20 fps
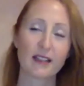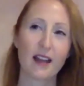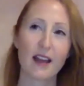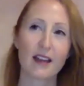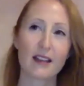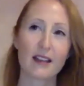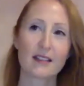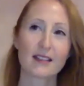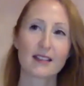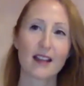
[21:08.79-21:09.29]

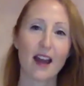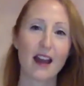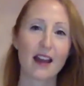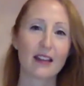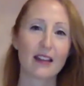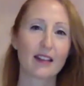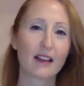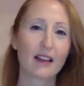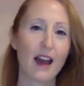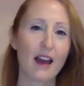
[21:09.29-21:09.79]
And
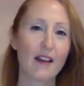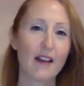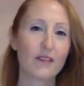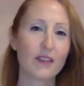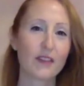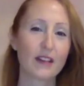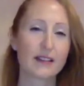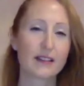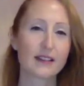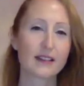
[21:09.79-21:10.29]
I have
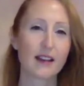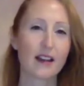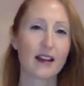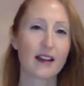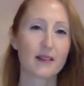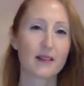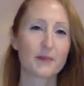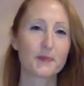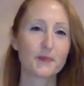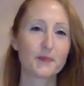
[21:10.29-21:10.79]
this
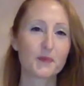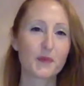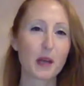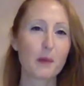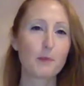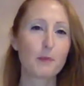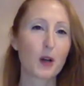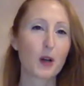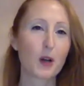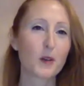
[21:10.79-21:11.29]

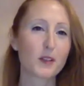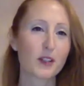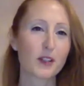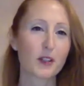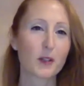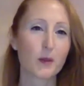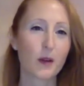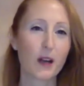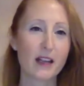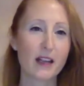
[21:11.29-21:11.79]
composer
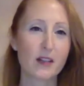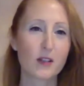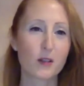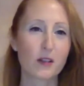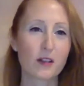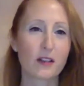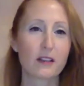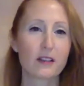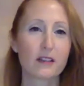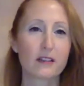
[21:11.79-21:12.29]
who I
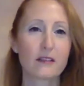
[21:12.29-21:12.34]
adore